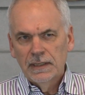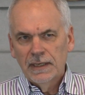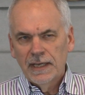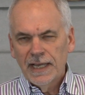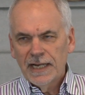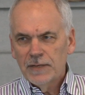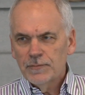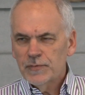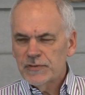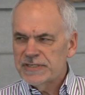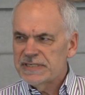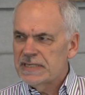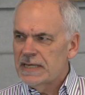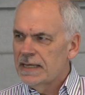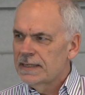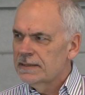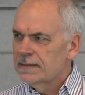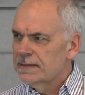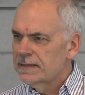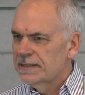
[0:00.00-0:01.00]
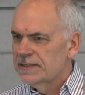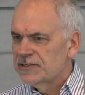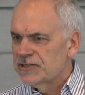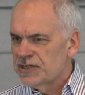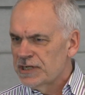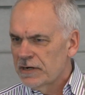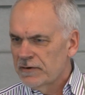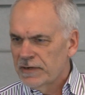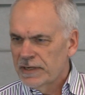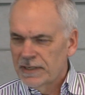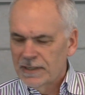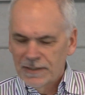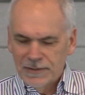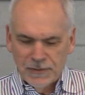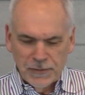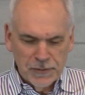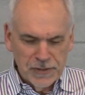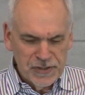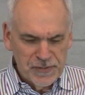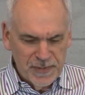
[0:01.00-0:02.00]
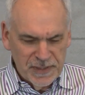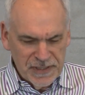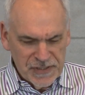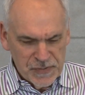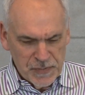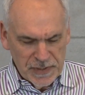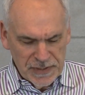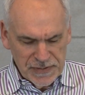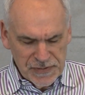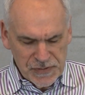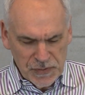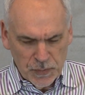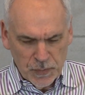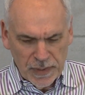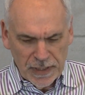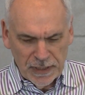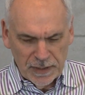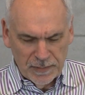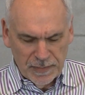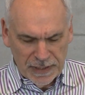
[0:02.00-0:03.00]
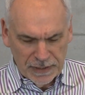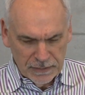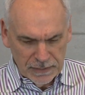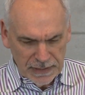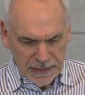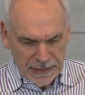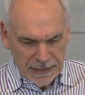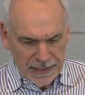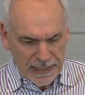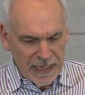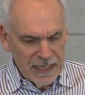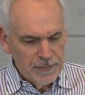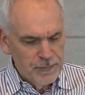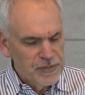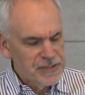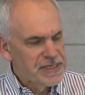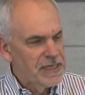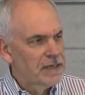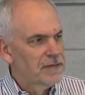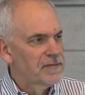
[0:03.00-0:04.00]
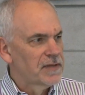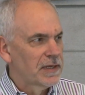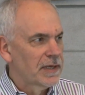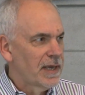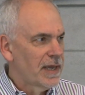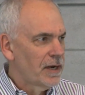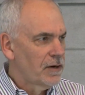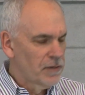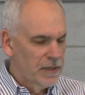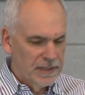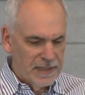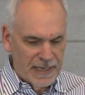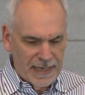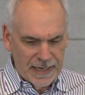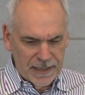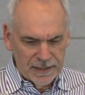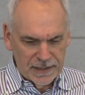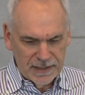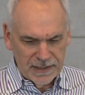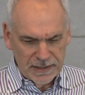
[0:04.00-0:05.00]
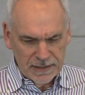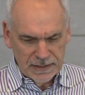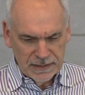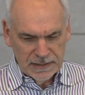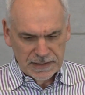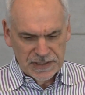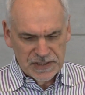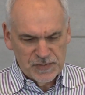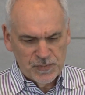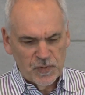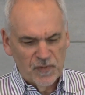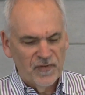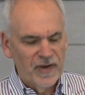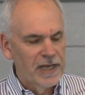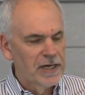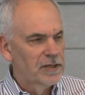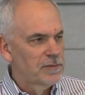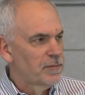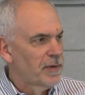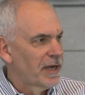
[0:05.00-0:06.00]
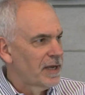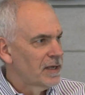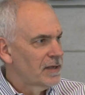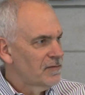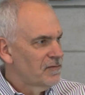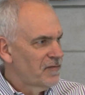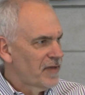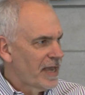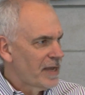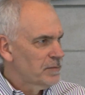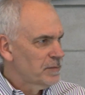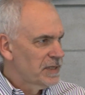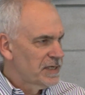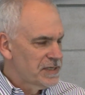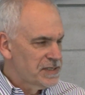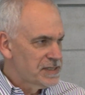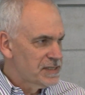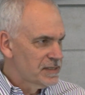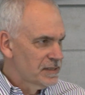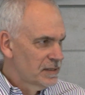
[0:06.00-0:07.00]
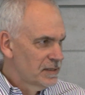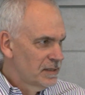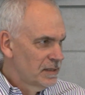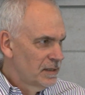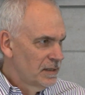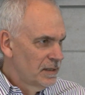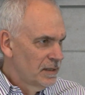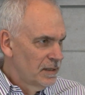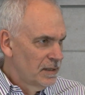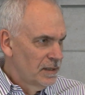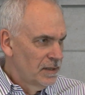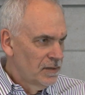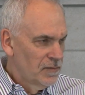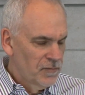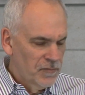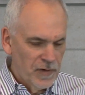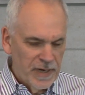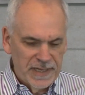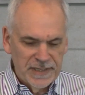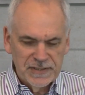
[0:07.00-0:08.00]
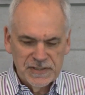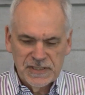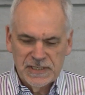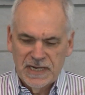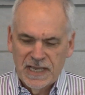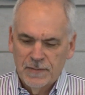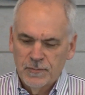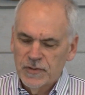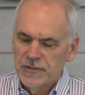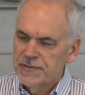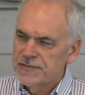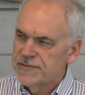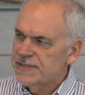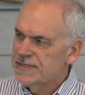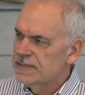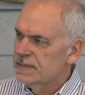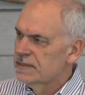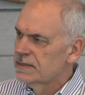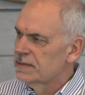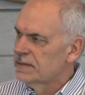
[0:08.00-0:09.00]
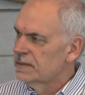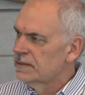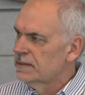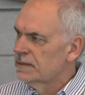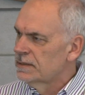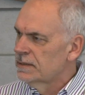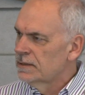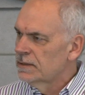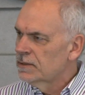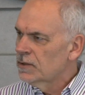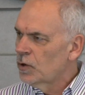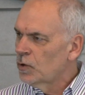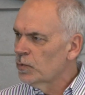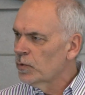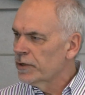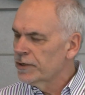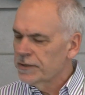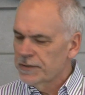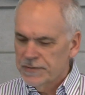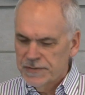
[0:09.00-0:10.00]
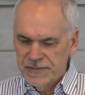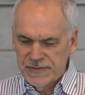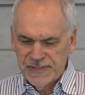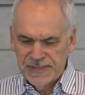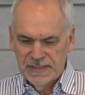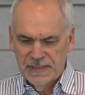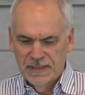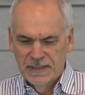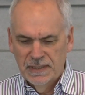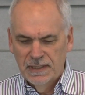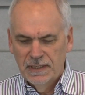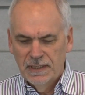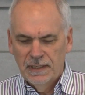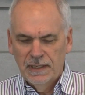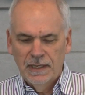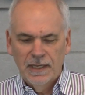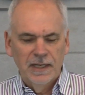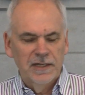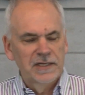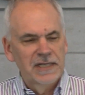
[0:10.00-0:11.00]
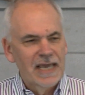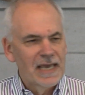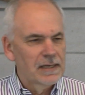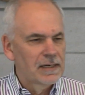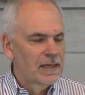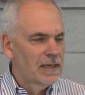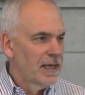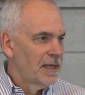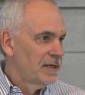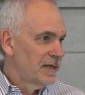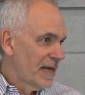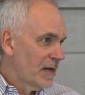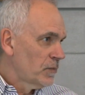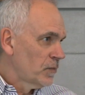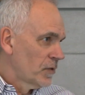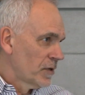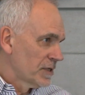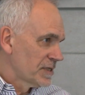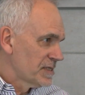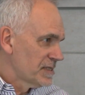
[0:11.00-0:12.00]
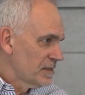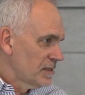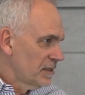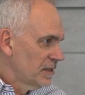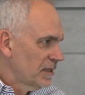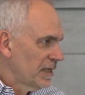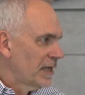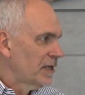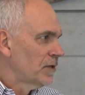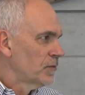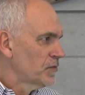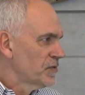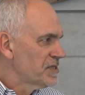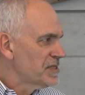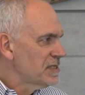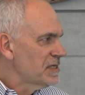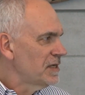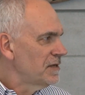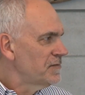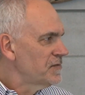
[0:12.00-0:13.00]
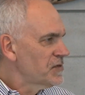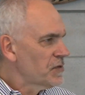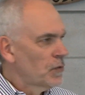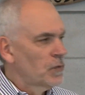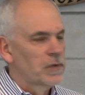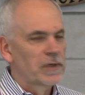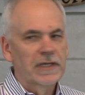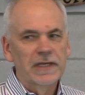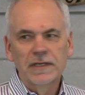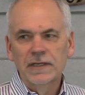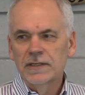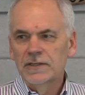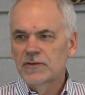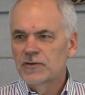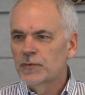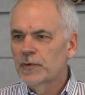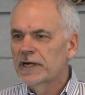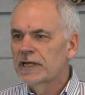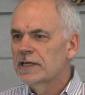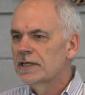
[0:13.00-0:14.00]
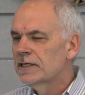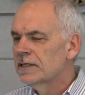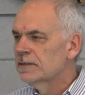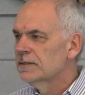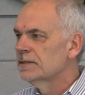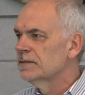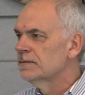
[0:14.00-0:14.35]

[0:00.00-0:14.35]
80%, as Sherry Torjman has written so well about, 80% of the care in Canada is provided by families, friends, neighbors, co-workers, and networks, yet it receives only 20%